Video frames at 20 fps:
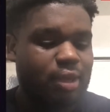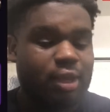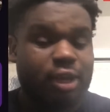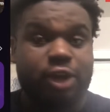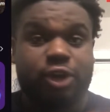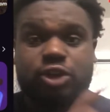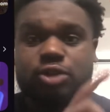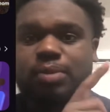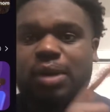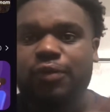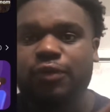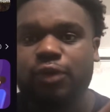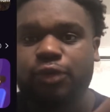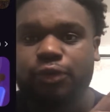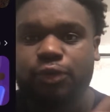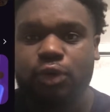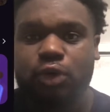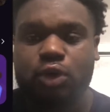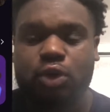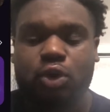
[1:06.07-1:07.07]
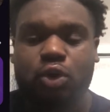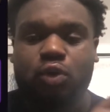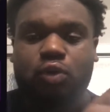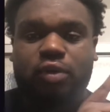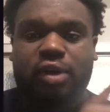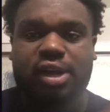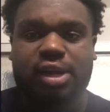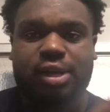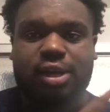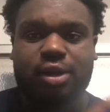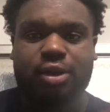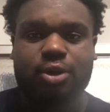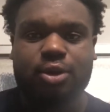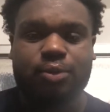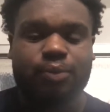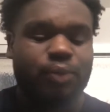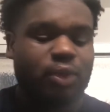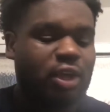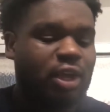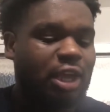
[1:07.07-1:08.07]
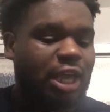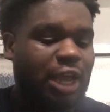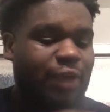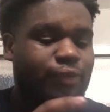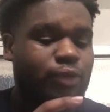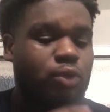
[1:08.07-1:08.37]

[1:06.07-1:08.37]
Here's my referral code right here. If